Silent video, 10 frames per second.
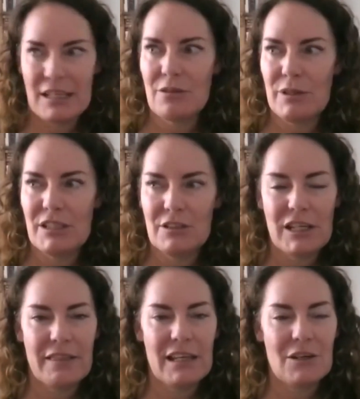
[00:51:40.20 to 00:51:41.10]
think when you
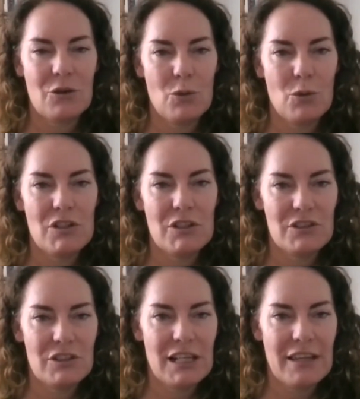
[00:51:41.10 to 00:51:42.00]
look at that, or what do you
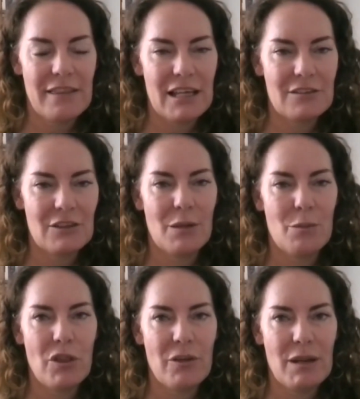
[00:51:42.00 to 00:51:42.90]
do like that? I
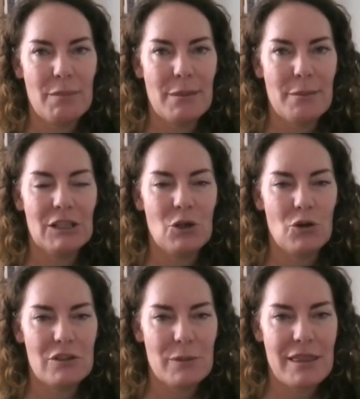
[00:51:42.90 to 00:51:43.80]
bother my mum a
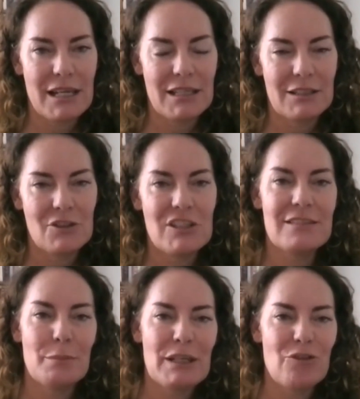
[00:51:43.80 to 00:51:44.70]
lot with that, because
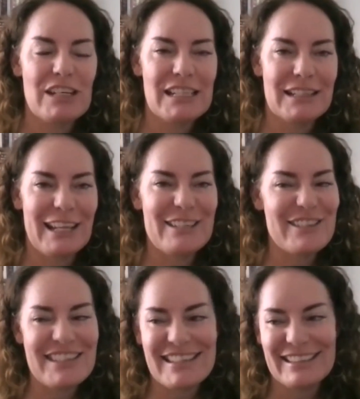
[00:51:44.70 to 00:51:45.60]
she's a big reader, and
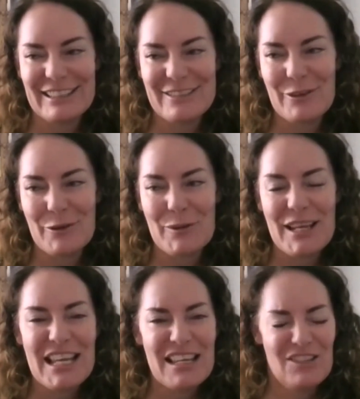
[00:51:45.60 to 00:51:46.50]

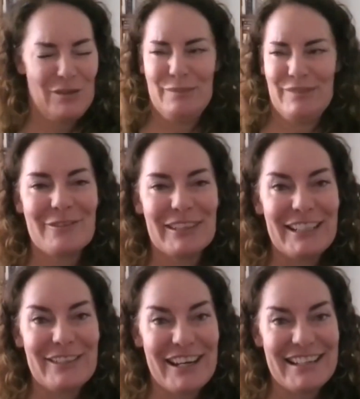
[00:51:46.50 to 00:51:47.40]
it's really
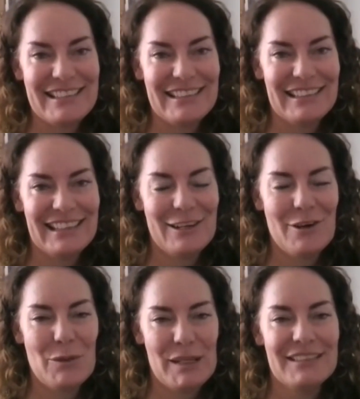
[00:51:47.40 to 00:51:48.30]
great getting
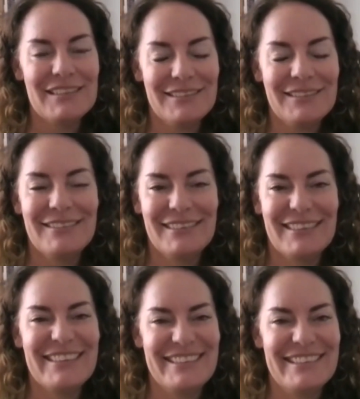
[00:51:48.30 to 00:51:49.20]
her opinion.
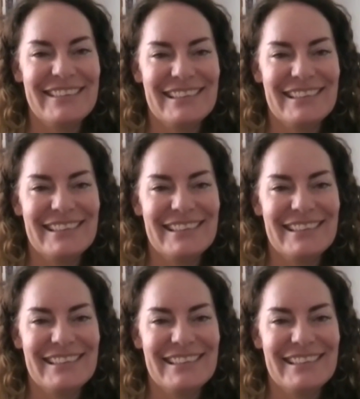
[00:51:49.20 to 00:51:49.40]
It's